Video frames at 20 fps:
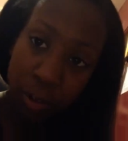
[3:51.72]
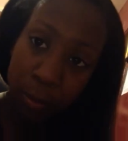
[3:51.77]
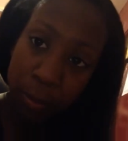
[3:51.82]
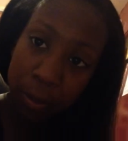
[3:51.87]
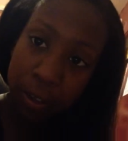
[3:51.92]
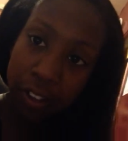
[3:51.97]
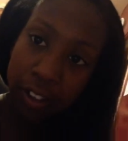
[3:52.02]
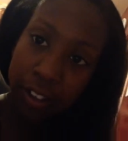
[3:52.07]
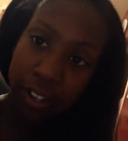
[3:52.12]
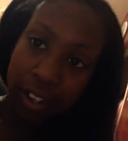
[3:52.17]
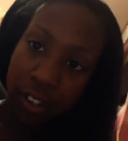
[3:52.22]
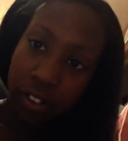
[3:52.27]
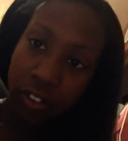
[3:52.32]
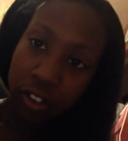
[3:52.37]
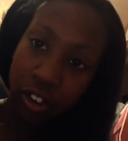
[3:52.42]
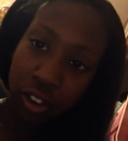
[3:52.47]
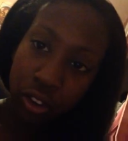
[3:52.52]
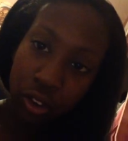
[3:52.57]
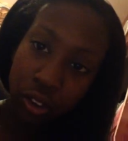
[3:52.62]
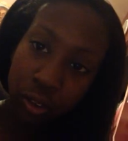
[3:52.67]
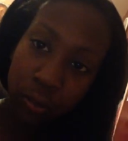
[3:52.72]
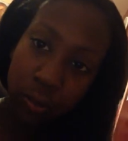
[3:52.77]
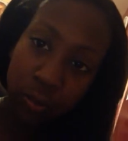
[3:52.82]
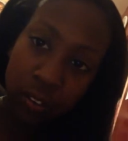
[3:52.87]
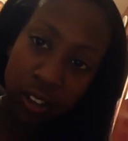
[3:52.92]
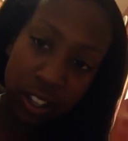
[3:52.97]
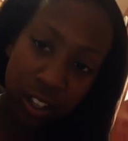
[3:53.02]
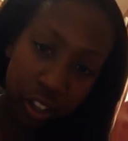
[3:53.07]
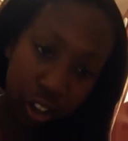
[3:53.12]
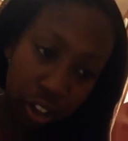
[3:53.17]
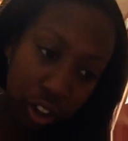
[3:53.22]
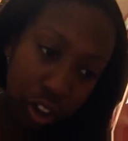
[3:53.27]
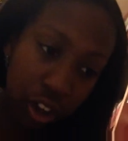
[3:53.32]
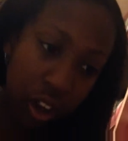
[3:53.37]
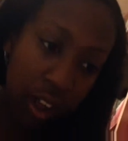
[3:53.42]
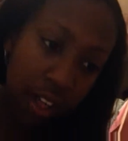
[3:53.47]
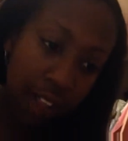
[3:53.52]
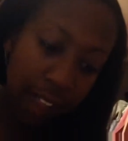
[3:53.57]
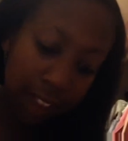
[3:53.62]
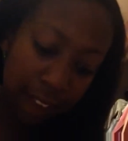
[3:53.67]
a mini calendar you can fit in your
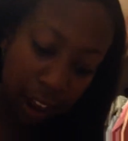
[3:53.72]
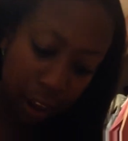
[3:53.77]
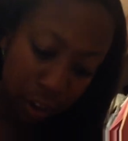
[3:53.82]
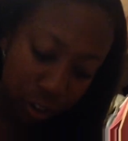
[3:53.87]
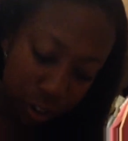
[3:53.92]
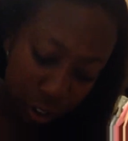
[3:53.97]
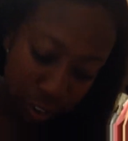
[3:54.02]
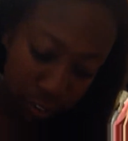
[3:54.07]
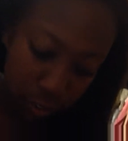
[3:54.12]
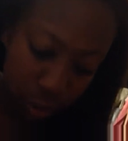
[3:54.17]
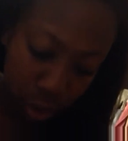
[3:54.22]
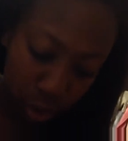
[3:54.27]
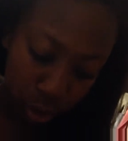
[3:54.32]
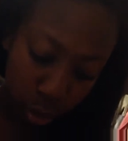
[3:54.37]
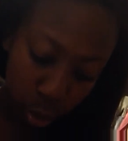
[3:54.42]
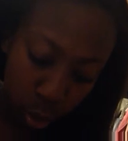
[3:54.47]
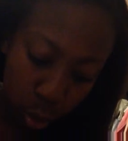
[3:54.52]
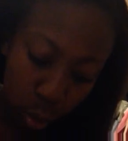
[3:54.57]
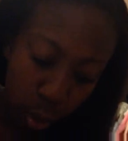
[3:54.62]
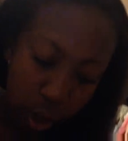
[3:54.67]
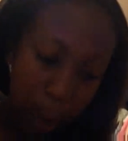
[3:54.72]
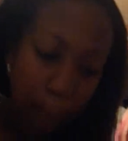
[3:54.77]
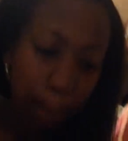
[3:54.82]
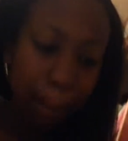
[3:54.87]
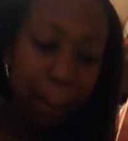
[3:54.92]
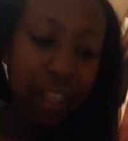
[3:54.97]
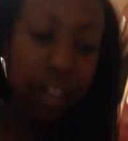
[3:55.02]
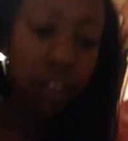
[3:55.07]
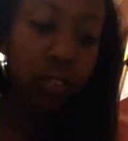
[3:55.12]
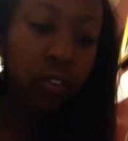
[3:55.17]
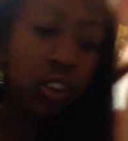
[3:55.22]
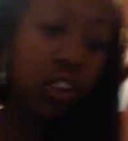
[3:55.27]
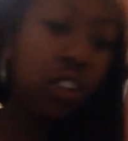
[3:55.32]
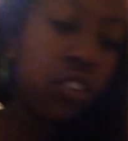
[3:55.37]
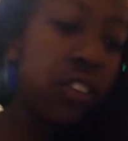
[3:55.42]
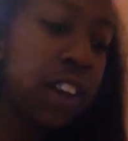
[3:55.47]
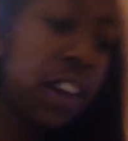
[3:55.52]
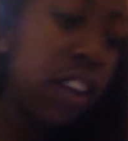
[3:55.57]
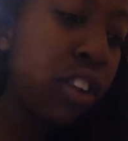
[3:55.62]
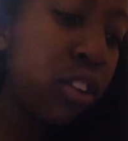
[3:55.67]
locker, and also a mirror
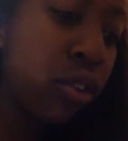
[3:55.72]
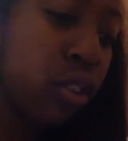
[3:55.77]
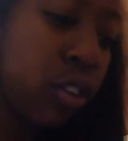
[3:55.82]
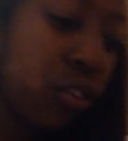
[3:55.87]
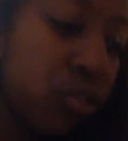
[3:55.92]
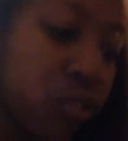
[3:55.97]
that you can